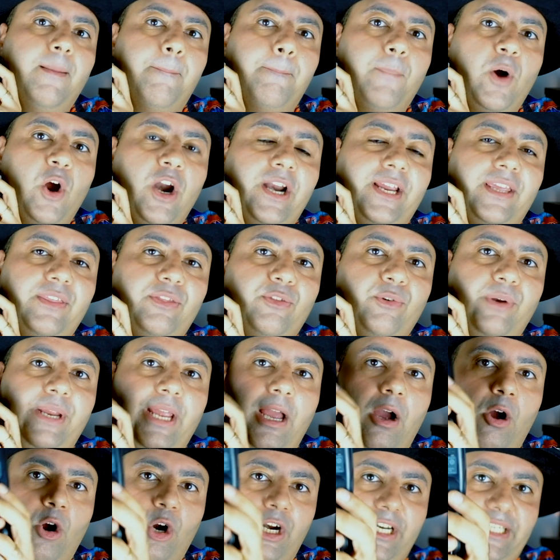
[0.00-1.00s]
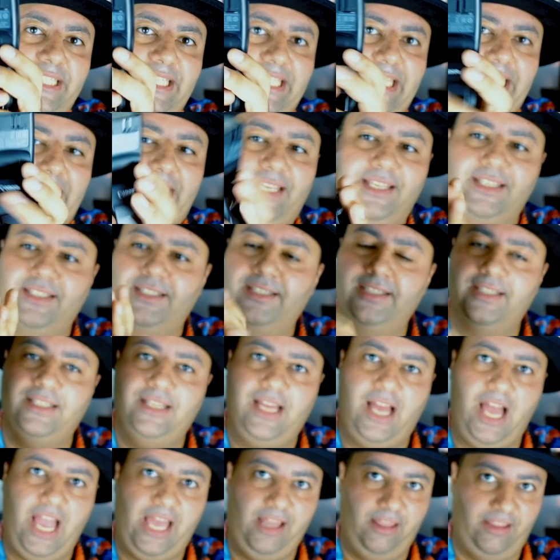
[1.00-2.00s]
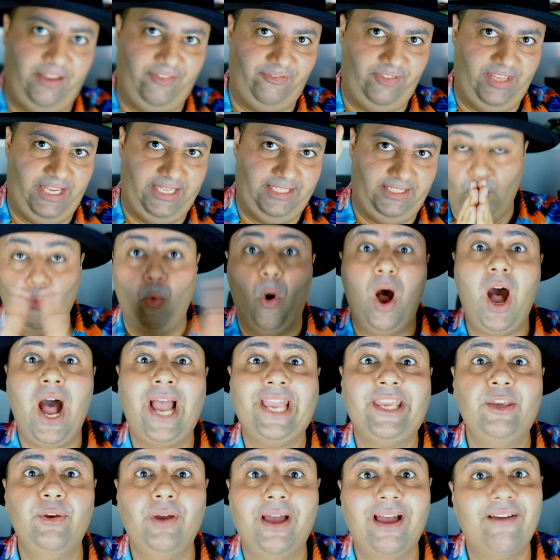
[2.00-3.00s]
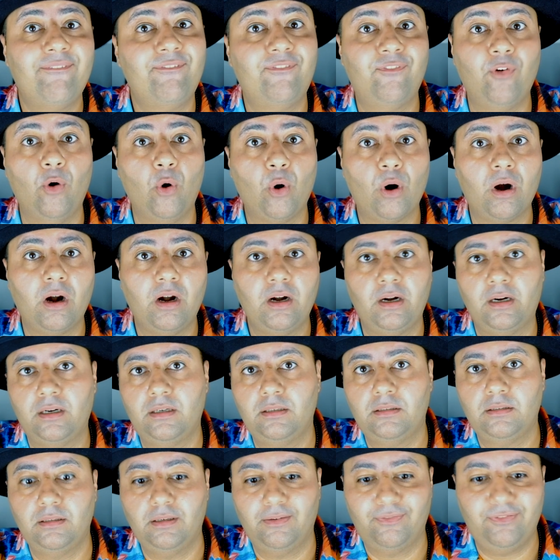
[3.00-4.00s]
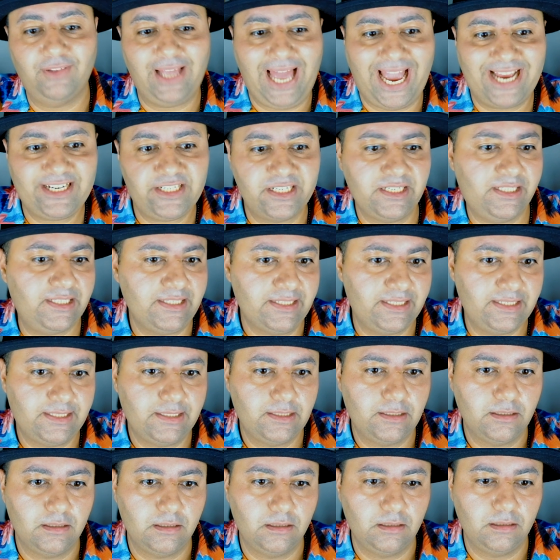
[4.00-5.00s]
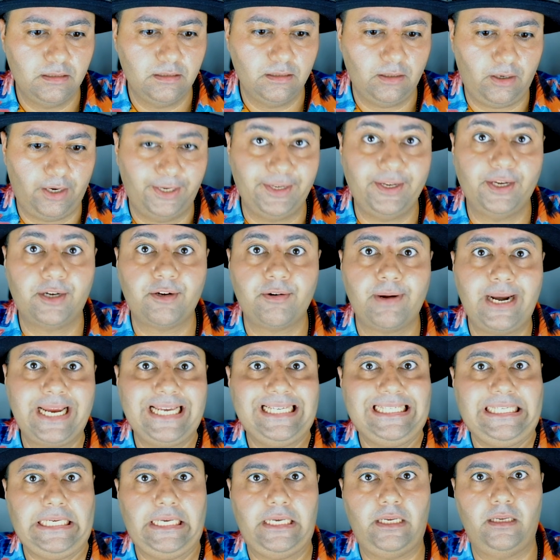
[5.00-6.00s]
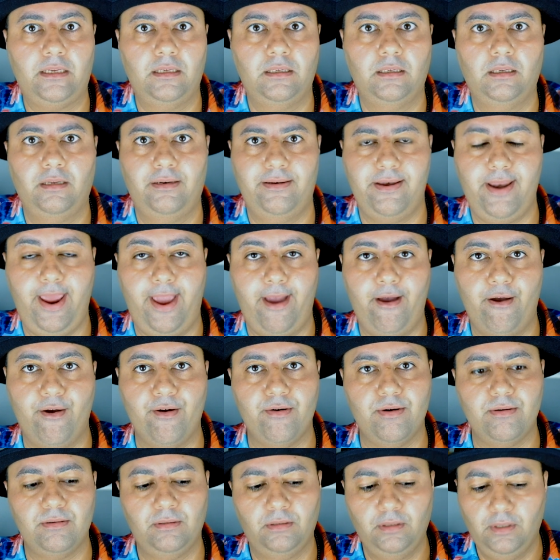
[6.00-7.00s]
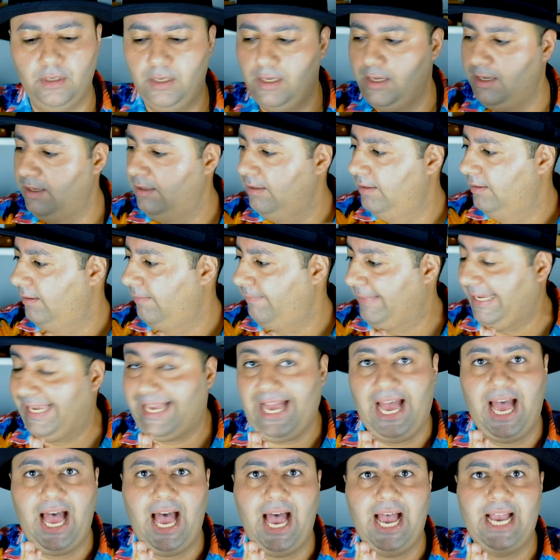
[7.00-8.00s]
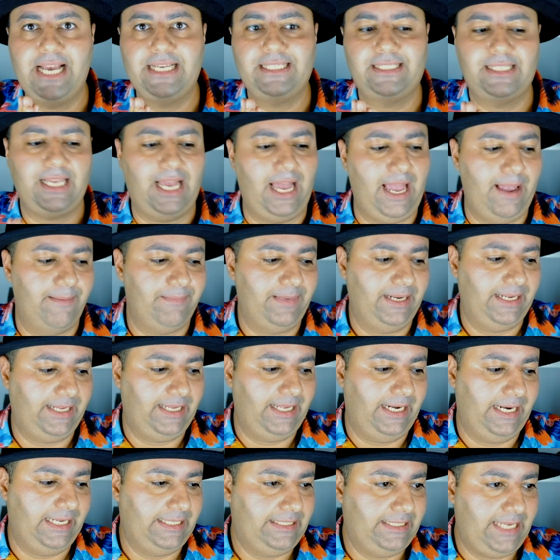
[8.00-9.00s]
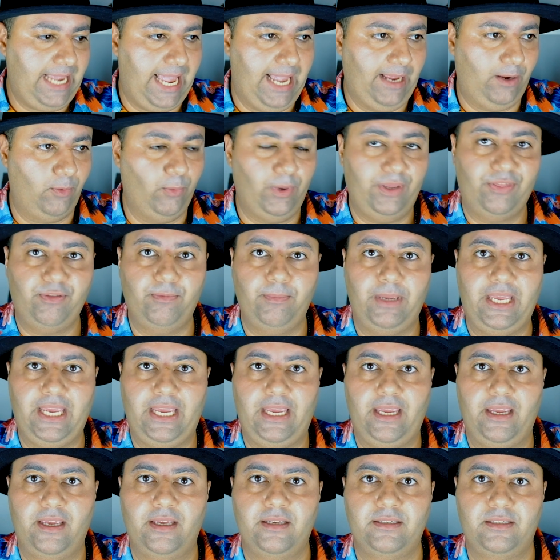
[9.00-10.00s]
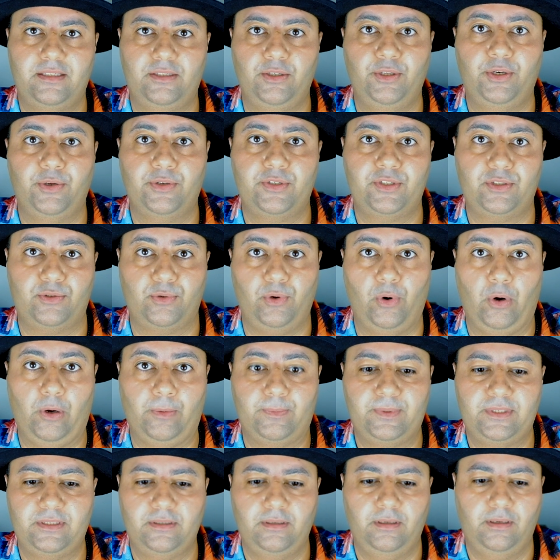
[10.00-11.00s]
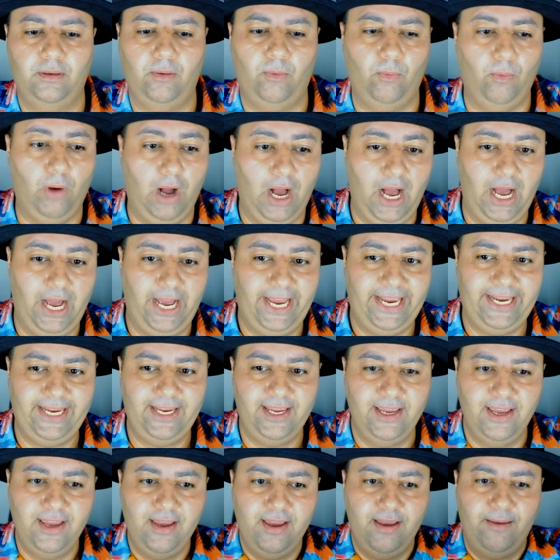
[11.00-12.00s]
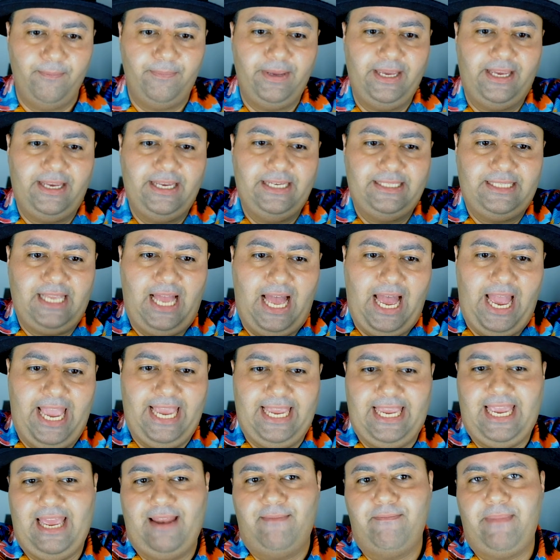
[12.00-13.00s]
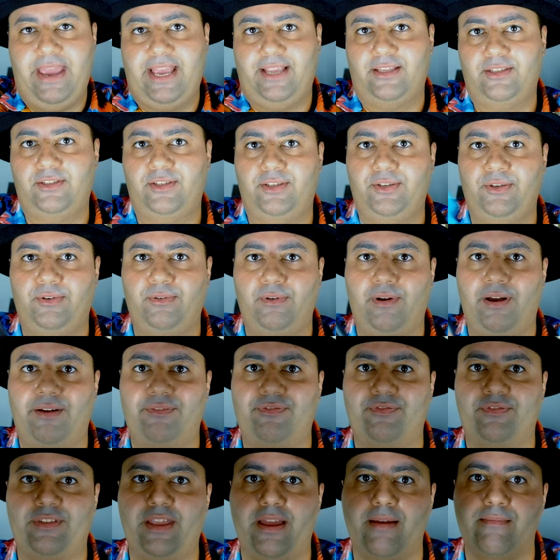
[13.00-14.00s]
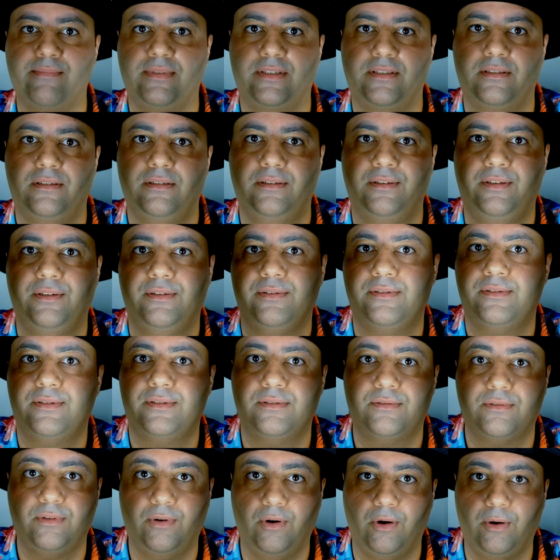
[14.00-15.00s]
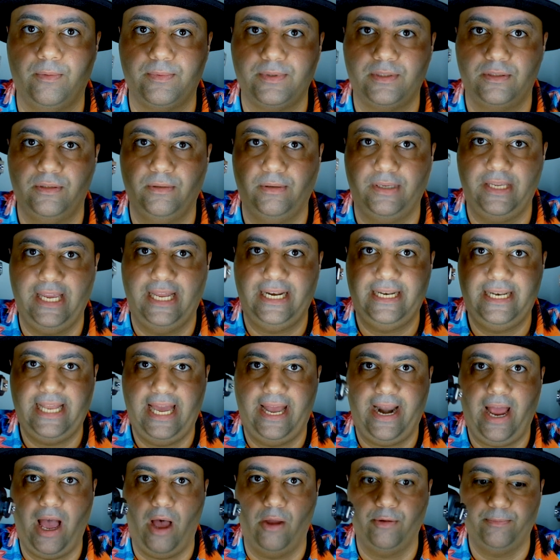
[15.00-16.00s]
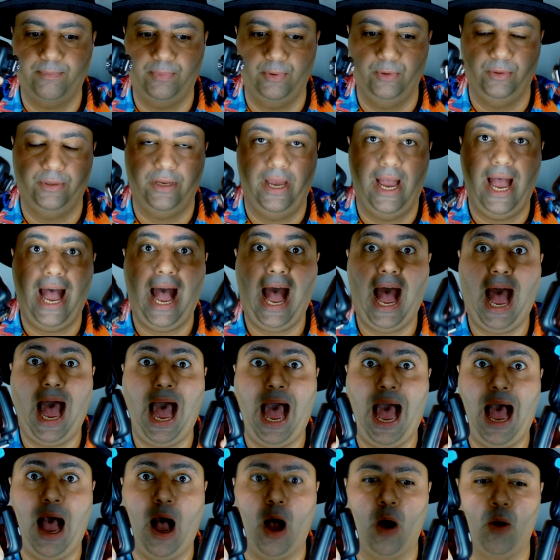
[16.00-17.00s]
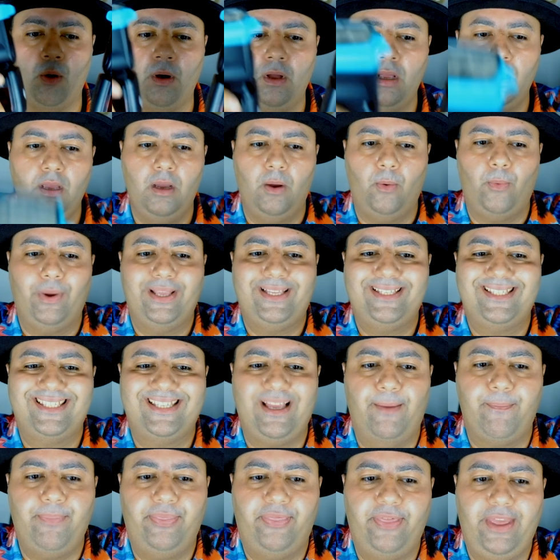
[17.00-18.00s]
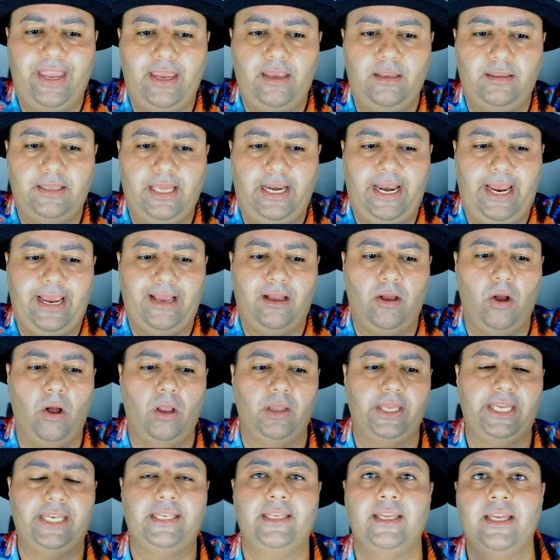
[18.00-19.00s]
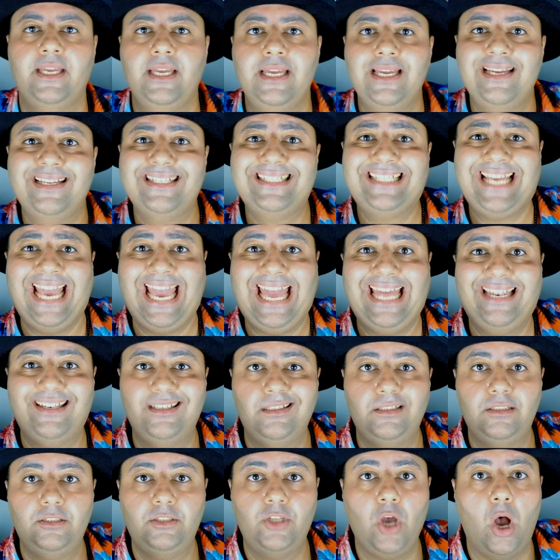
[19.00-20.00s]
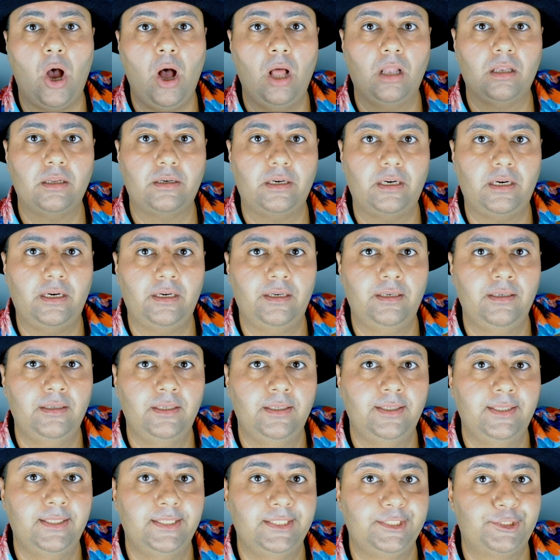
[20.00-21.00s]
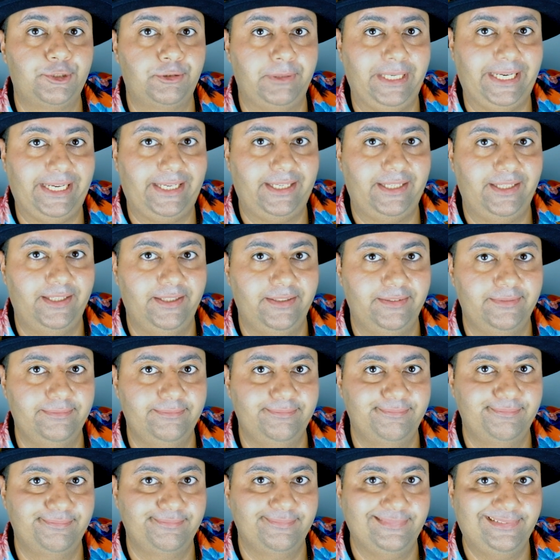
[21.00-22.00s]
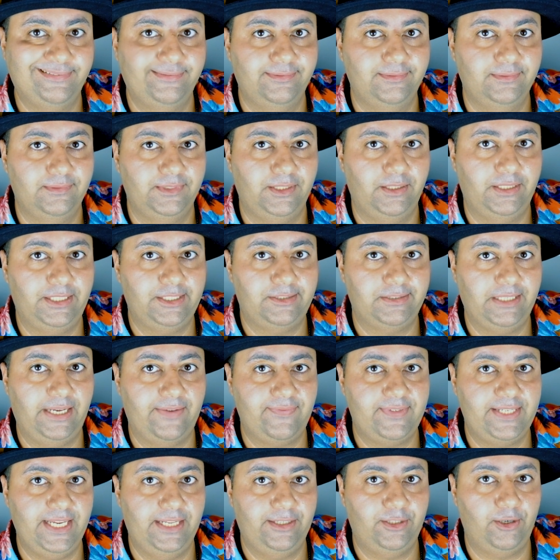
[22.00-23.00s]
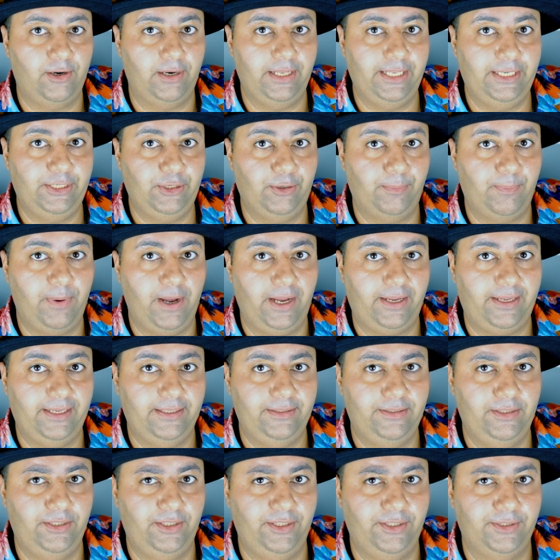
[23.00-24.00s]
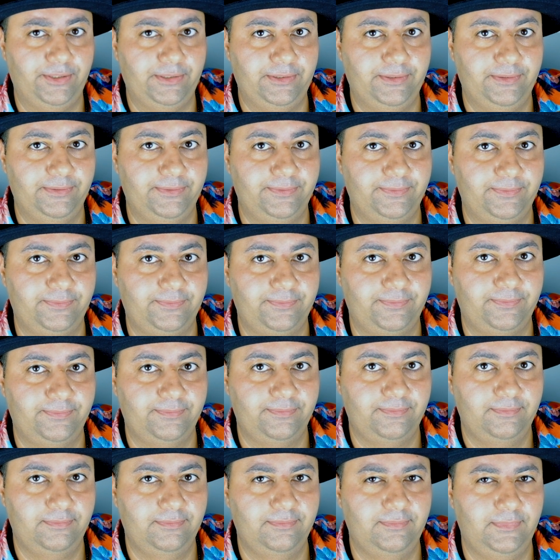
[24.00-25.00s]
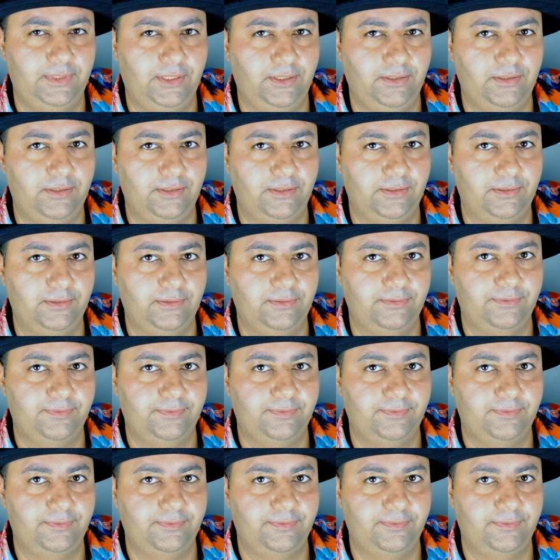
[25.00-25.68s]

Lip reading: Mark III RT. I love this. Why you have 4 flashes? Are you crazy? No, because I'm not gonna take with me studio strobes. Why? Because I can make 2 of them studio strobes to get that output. How? With something that I call it $10 trick. You need to have $10 in your pocket, do you? You do.